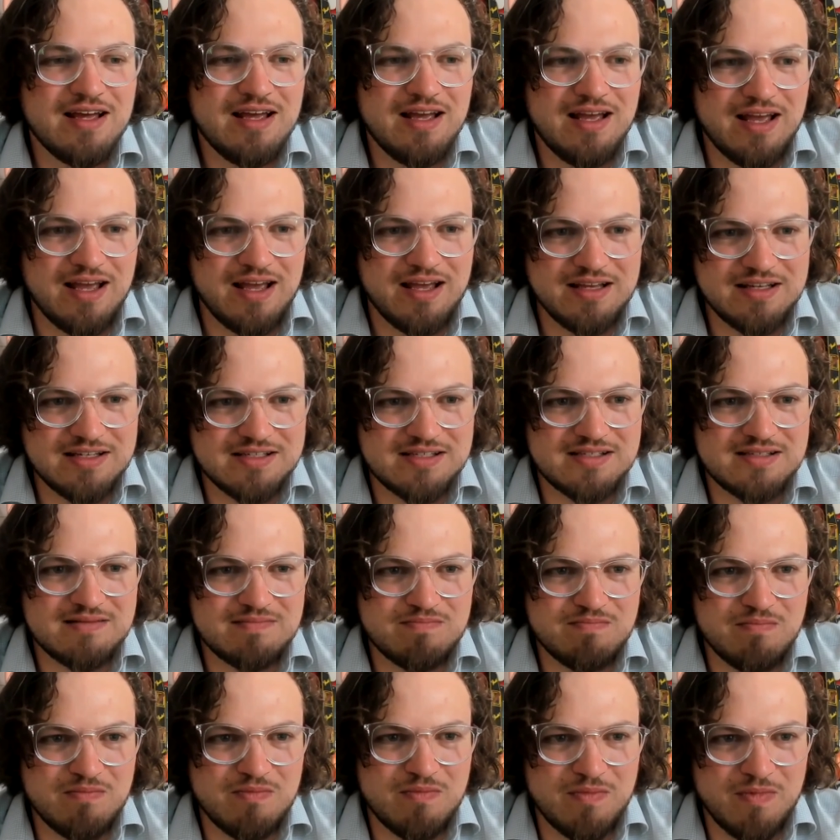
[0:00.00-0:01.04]
is
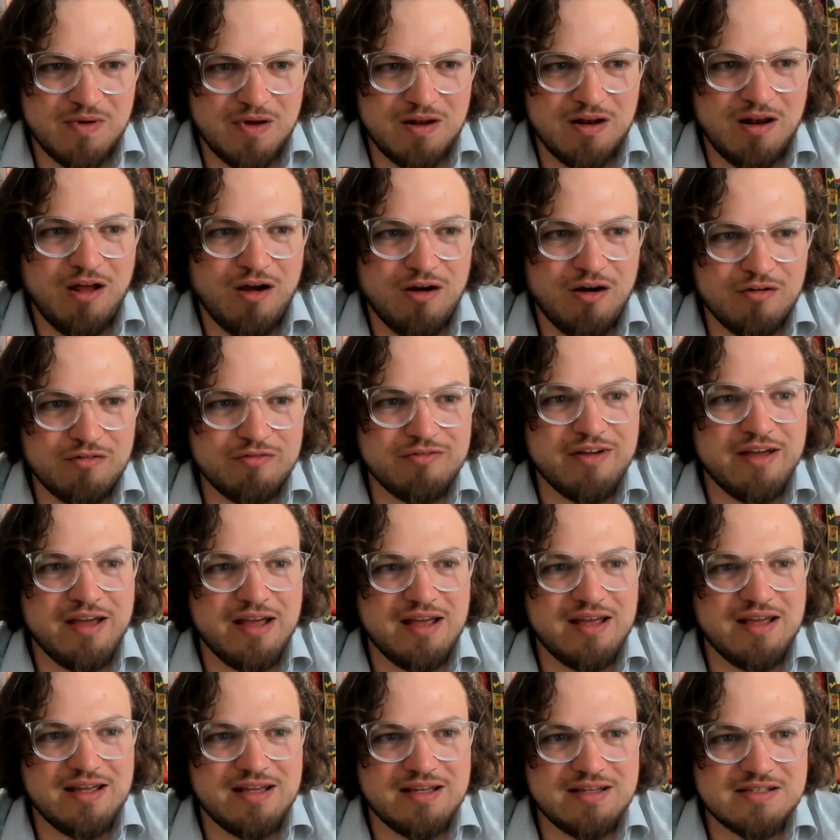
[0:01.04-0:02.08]
a lot of it
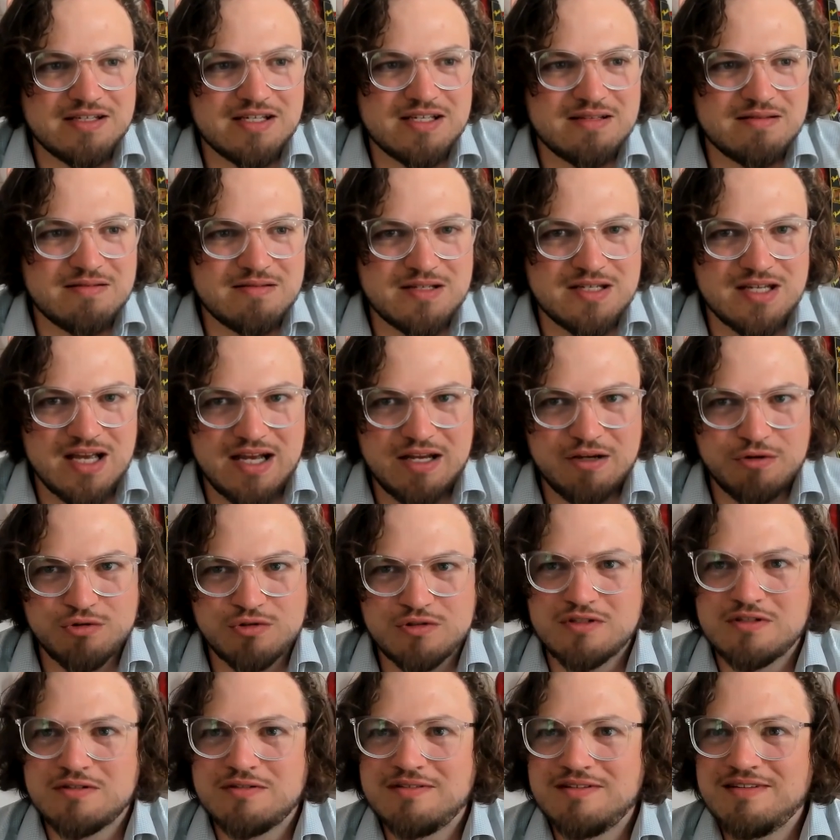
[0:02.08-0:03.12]
is sales,